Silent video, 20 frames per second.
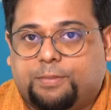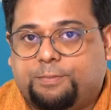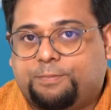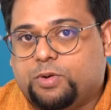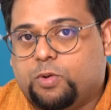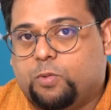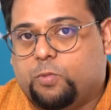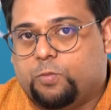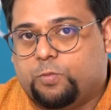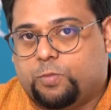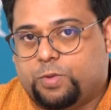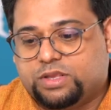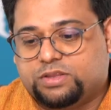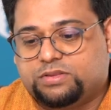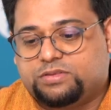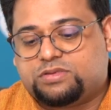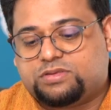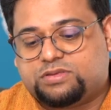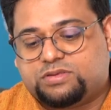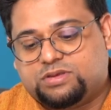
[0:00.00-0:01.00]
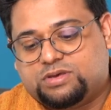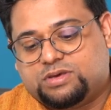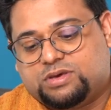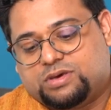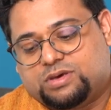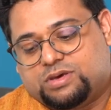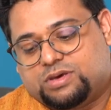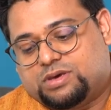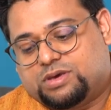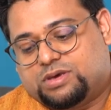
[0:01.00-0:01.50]
up with
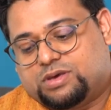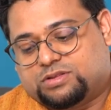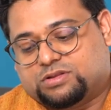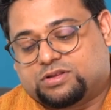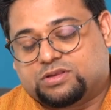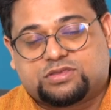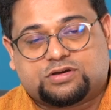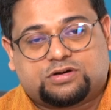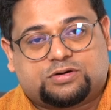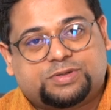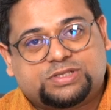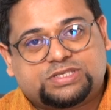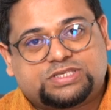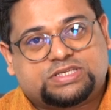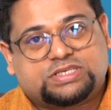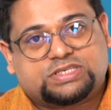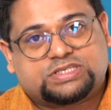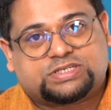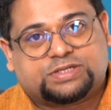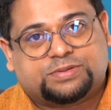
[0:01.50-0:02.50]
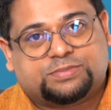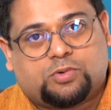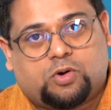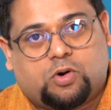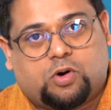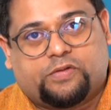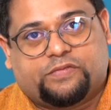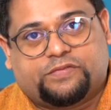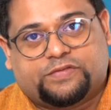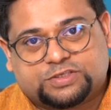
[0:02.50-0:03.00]
the thermal system
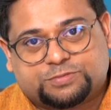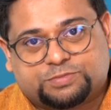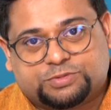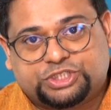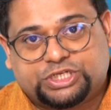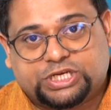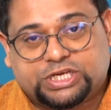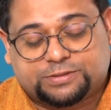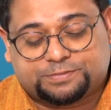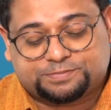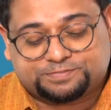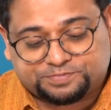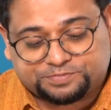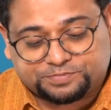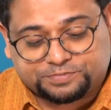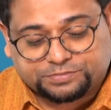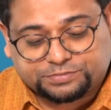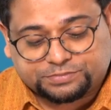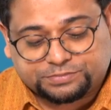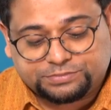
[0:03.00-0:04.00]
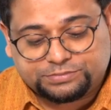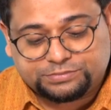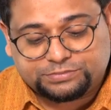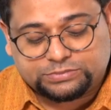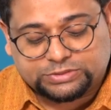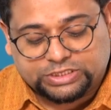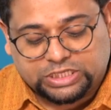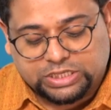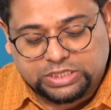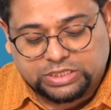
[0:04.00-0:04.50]
on this machine.
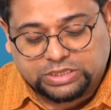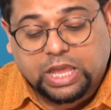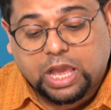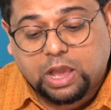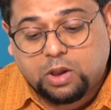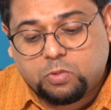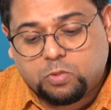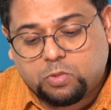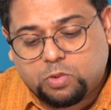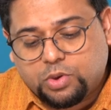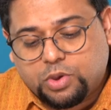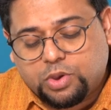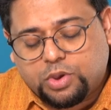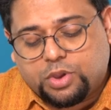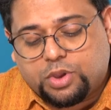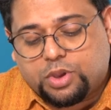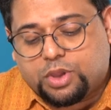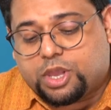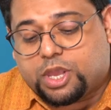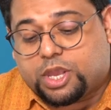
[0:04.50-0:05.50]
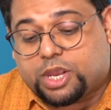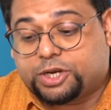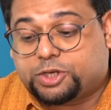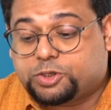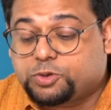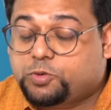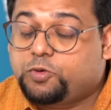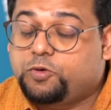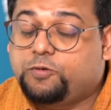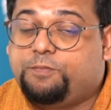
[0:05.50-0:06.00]
Now,
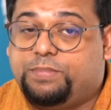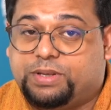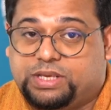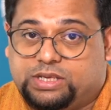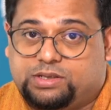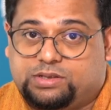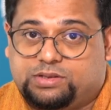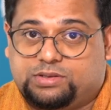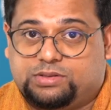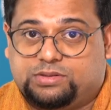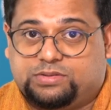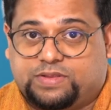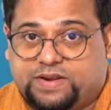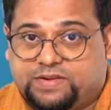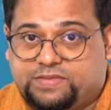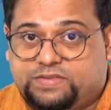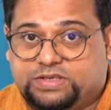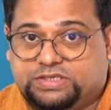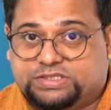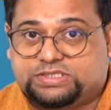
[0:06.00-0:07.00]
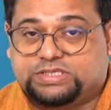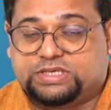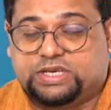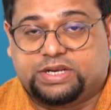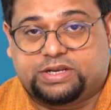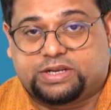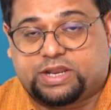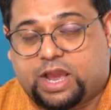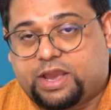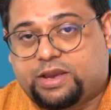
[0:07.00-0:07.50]
it could be that this
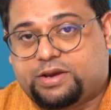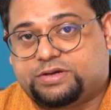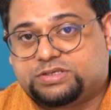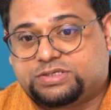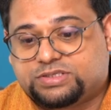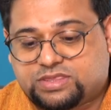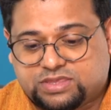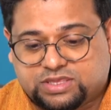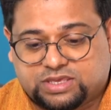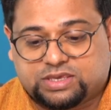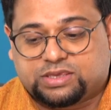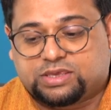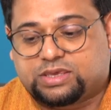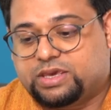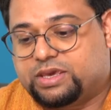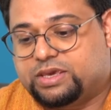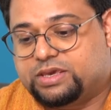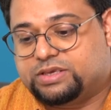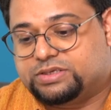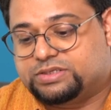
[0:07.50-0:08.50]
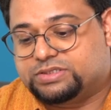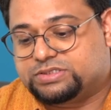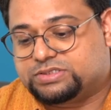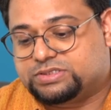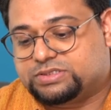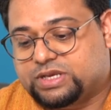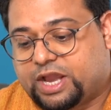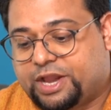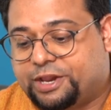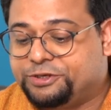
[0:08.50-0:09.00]
entire thing
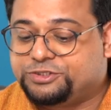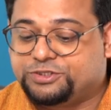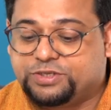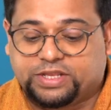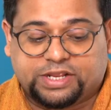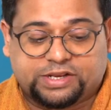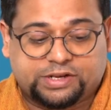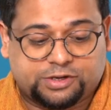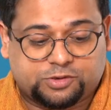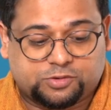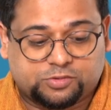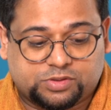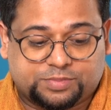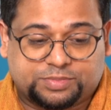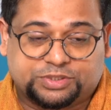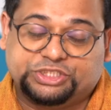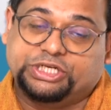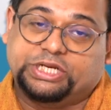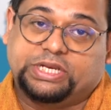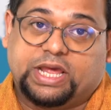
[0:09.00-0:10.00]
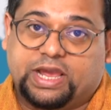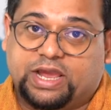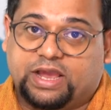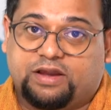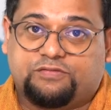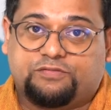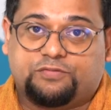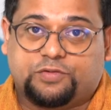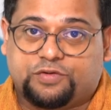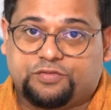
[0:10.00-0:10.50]
is isolated to the machine I
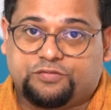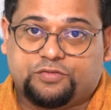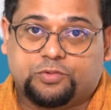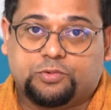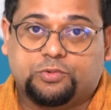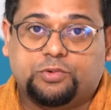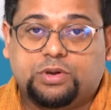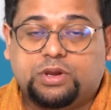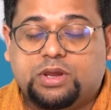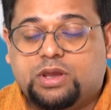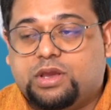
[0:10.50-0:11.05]
have for review,